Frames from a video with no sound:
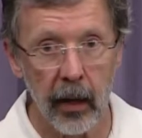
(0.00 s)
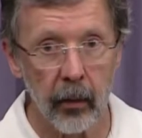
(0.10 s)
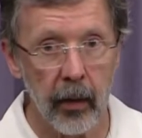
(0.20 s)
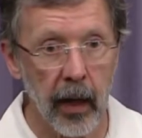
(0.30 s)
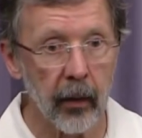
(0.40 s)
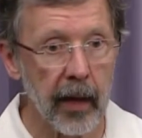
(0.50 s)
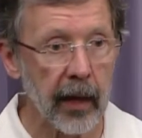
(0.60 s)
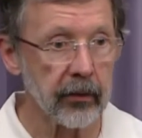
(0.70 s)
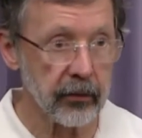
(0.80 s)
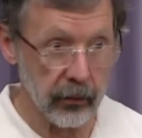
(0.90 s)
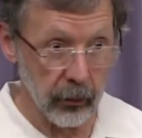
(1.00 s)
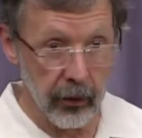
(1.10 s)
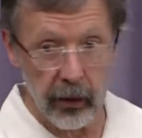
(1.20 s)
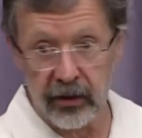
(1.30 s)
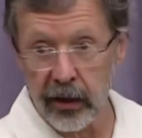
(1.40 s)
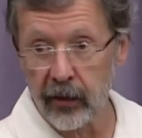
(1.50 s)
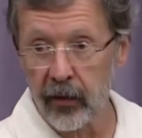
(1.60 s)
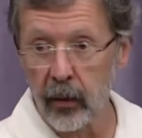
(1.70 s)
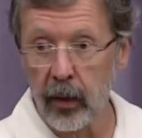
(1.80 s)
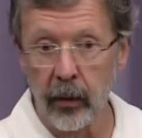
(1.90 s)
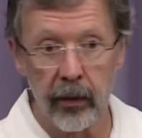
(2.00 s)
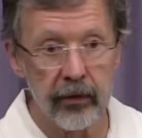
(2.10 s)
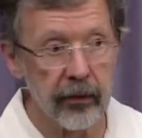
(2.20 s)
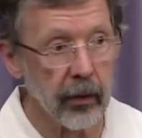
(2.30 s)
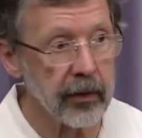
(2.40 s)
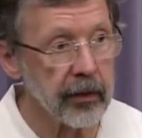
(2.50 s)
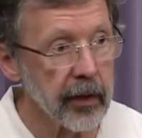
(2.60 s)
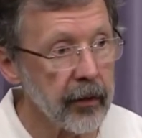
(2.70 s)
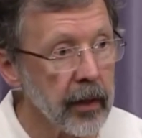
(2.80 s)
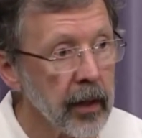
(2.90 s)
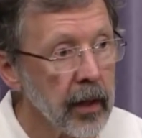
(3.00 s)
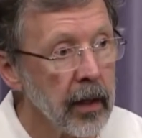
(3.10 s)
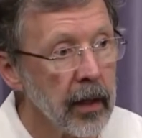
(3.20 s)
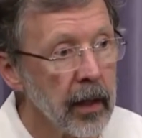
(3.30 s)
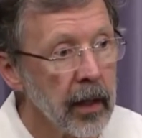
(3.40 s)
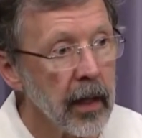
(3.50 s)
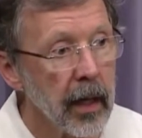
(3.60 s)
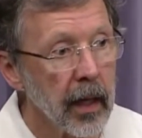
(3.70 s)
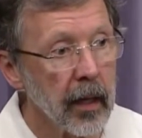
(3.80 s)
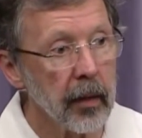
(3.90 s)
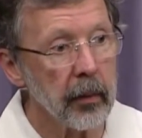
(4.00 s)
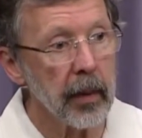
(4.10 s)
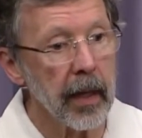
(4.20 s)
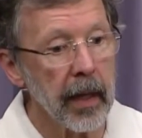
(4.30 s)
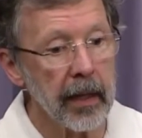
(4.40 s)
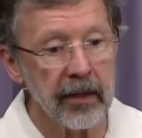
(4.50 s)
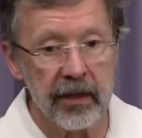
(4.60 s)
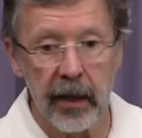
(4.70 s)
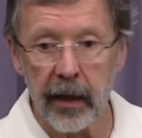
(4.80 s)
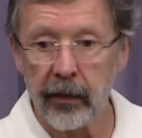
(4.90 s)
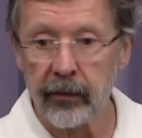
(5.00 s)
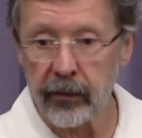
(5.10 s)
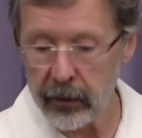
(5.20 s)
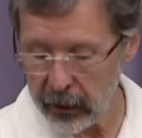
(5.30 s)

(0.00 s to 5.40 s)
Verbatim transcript: I, I went out, with our C F O went with us, Florence Levy, uh, and Steve.